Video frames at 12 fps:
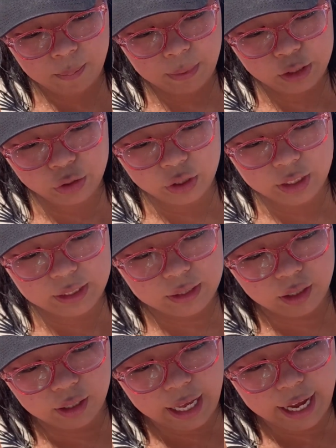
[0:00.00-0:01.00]
Make sure it's
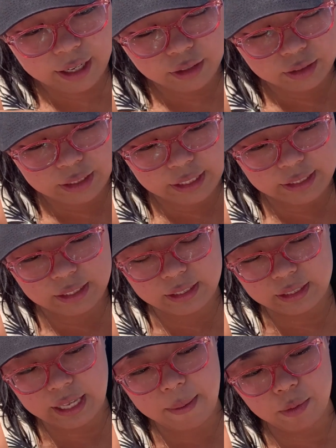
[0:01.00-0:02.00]
all out because
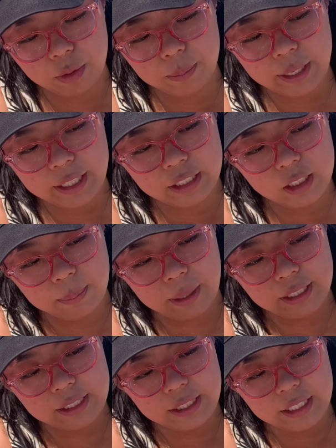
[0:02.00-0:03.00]
that will make it
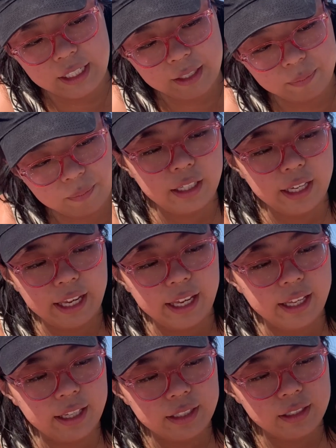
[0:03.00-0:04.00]
spicy.
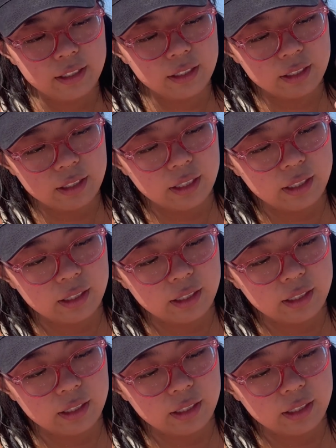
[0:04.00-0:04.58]
And